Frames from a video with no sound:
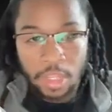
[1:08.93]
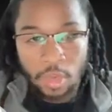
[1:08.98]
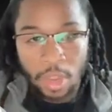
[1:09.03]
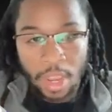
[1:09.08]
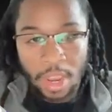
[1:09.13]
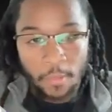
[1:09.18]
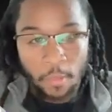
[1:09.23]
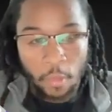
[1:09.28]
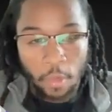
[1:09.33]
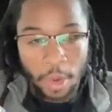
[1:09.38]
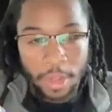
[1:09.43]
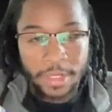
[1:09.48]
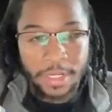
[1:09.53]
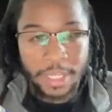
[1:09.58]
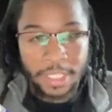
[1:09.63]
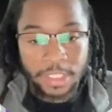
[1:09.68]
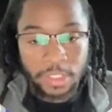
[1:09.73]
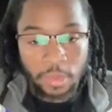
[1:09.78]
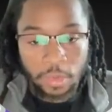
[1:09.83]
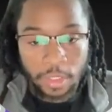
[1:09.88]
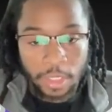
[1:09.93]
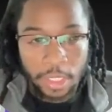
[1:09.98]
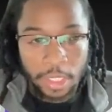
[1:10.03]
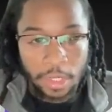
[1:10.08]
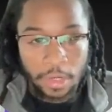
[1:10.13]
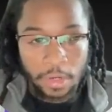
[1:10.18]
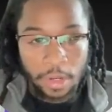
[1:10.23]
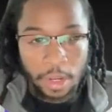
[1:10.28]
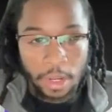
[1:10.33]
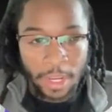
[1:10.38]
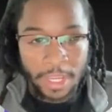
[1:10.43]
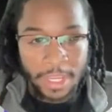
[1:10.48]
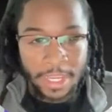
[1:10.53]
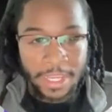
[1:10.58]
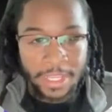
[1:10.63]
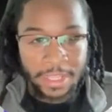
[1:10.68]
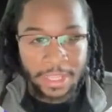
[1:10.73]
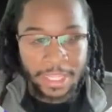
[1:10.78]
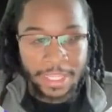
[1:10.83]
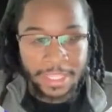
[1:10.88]
you have one that's going to write
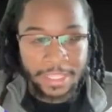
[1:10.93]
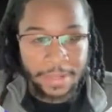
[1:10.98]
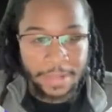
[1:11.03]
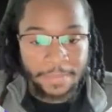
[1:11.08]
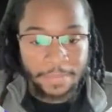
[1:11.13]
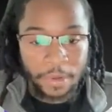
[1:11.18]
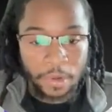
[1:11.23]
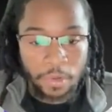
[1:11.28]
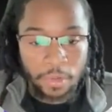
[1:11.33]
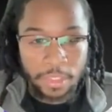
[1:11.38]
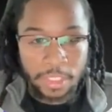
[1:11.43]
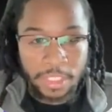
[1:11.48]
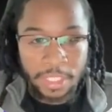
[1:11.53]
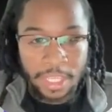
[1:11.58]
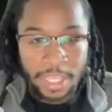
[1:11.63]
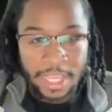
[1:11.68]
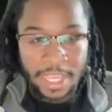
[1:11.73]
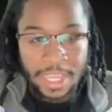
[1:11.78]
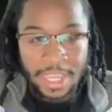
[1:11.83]
a LinkedIn post,